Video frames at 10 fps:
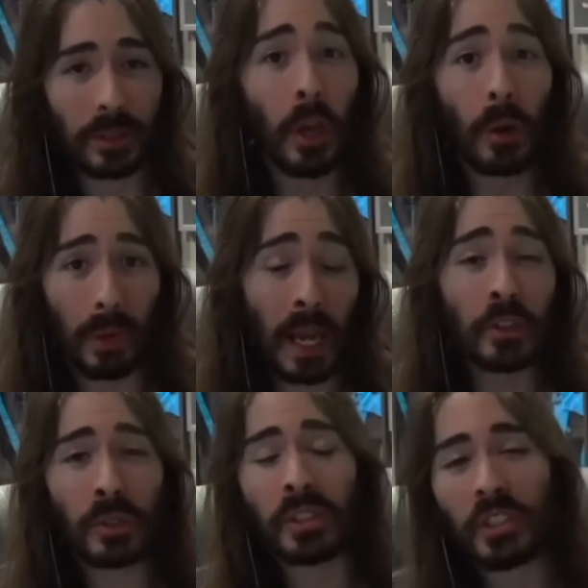So,
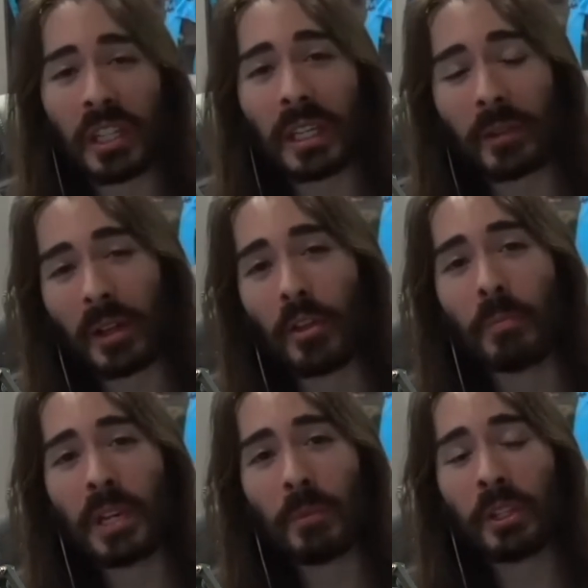as you can see, the
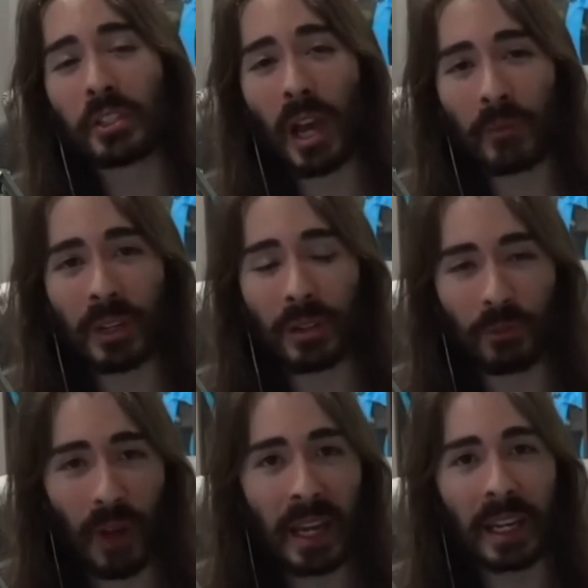people he's confident in
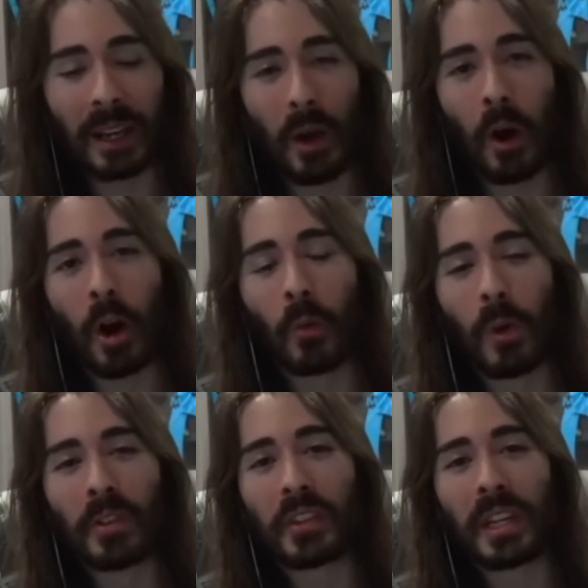fighting are
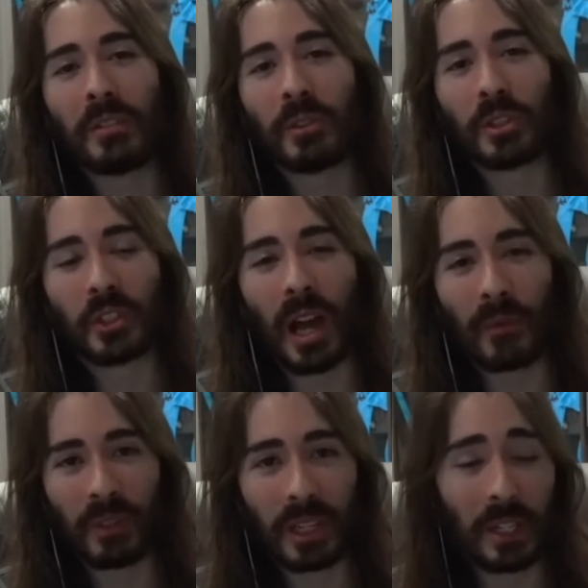ones that he feels
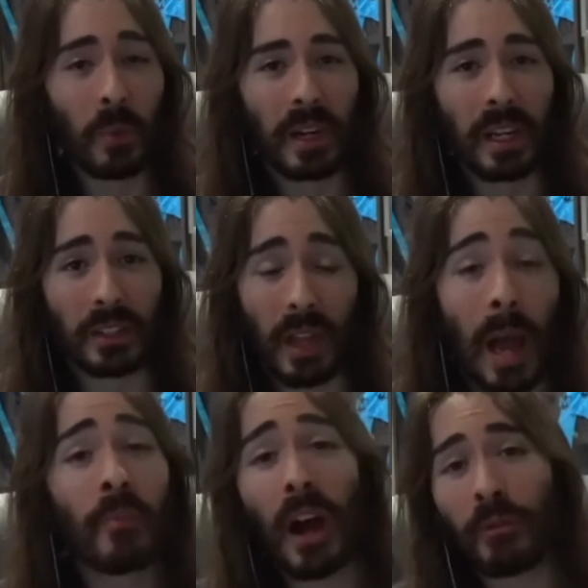confident he'd win against.
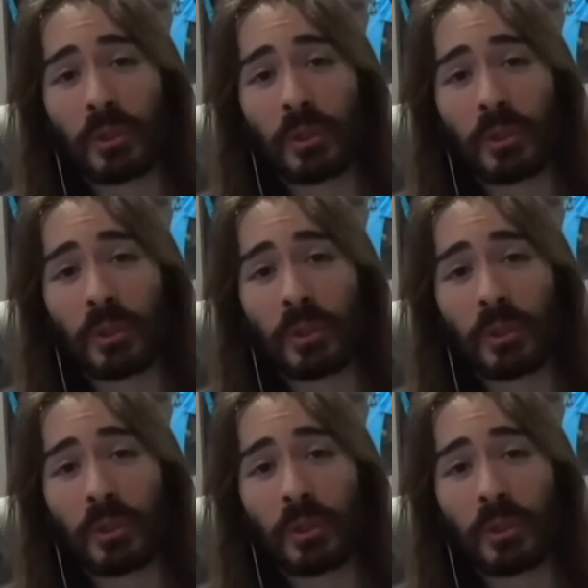I'm 5'6".